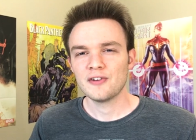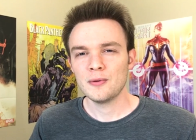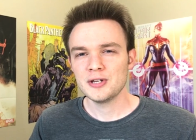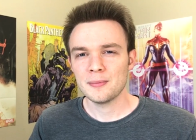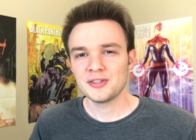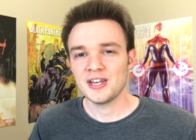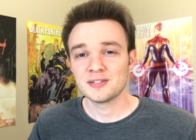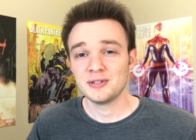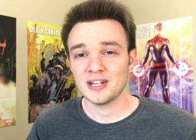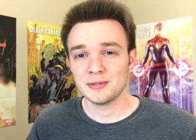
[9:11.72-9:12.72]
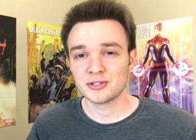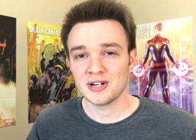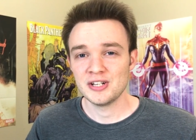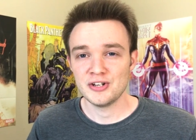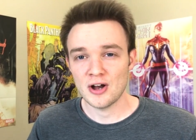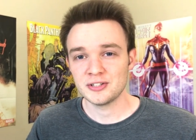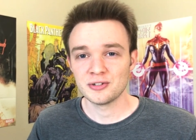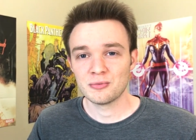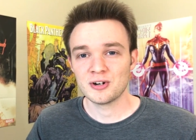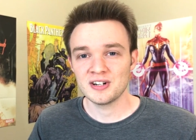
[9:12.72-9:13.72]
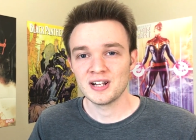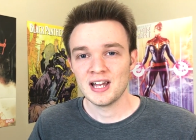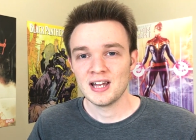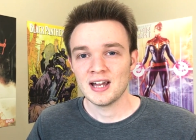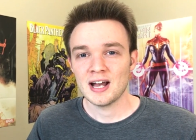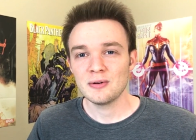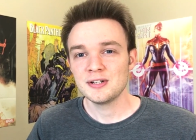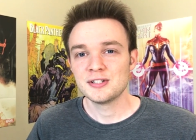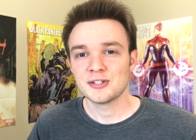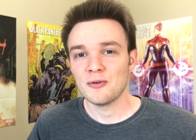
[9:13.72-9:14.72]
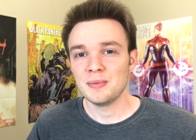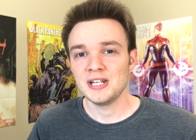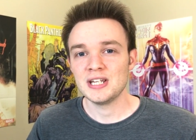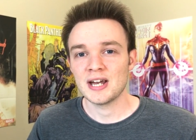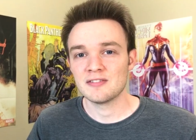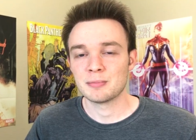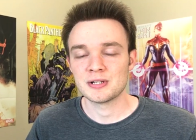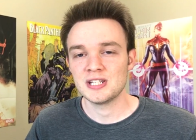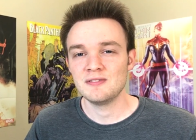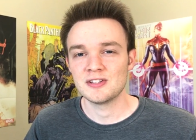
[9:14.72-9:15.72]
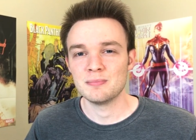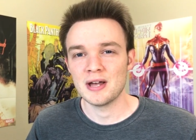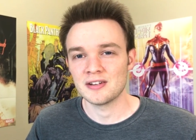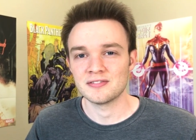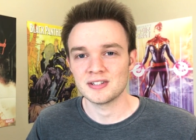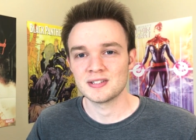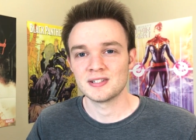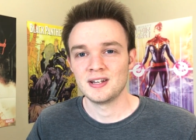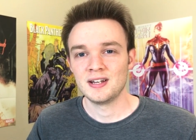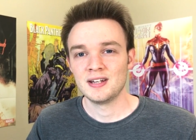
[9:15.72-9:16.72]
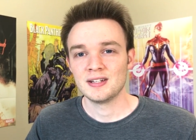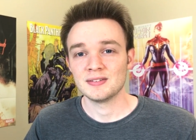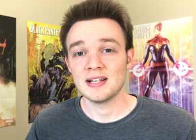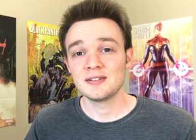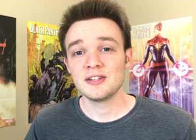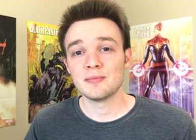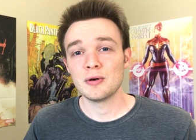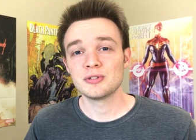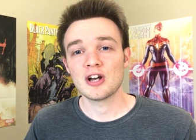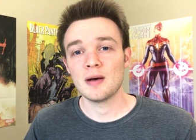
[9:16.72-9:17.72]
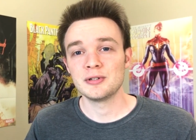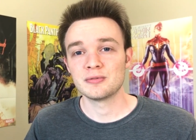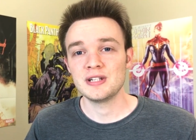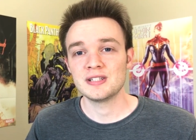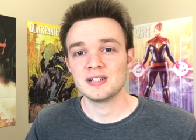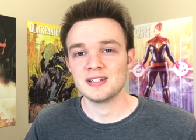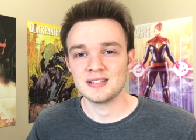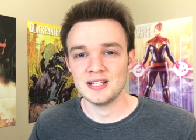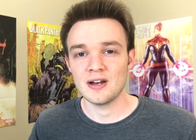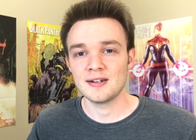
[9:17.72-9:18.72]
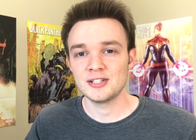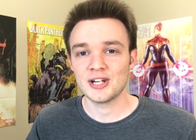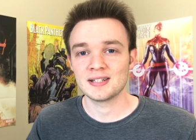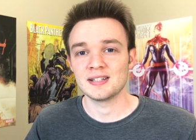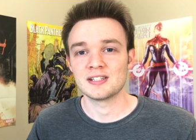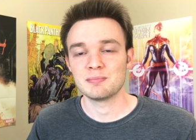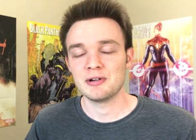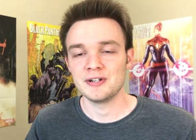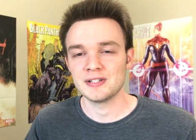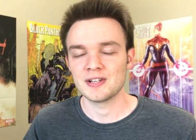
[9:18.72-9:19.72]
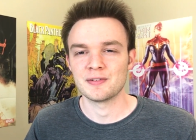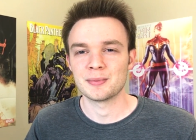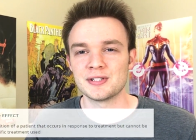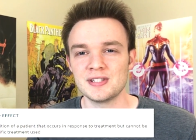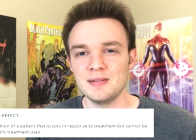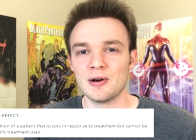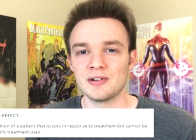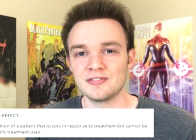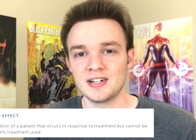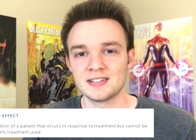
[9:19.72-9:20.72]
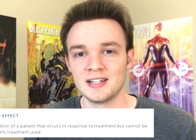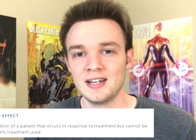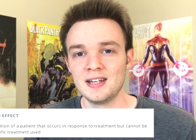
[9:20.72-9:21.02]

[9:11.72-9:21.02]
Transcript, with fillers: if homeopathy has been demonstrated not to work, how could so many have perceived its benefits? Likely the most common reason is the unchecked experience of the placebo effect.